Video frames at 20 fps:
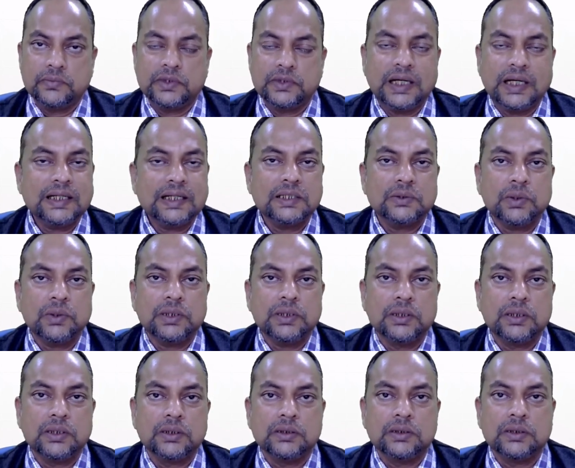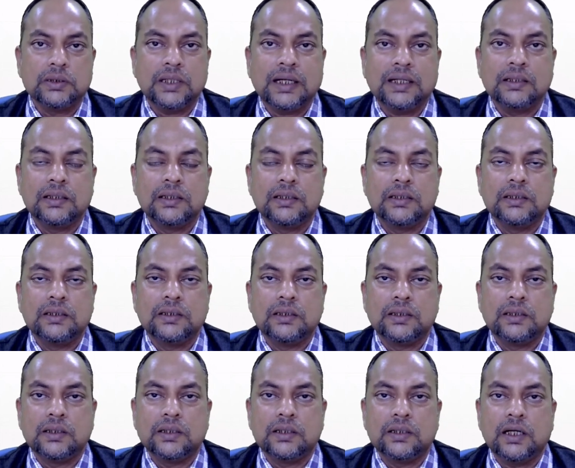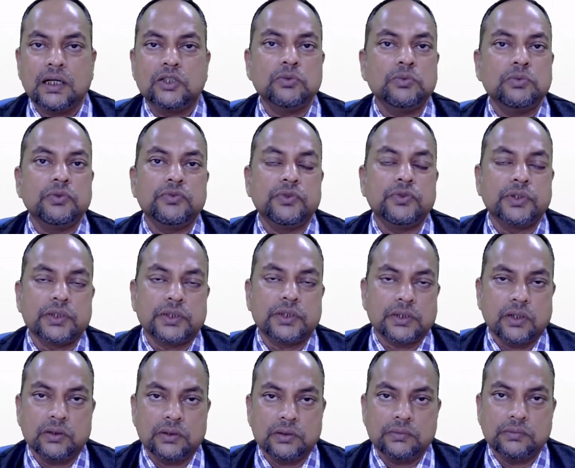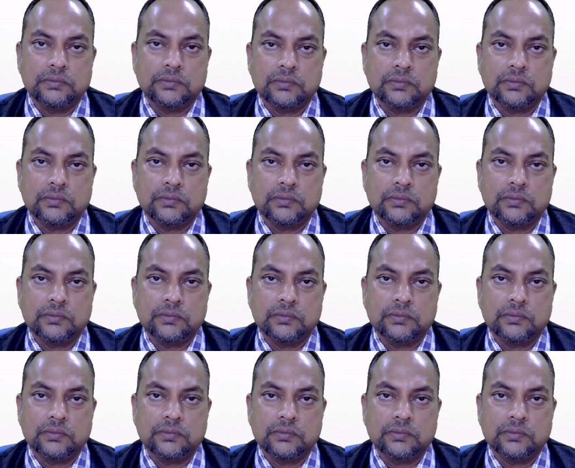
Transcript: That is what that are to be focused on.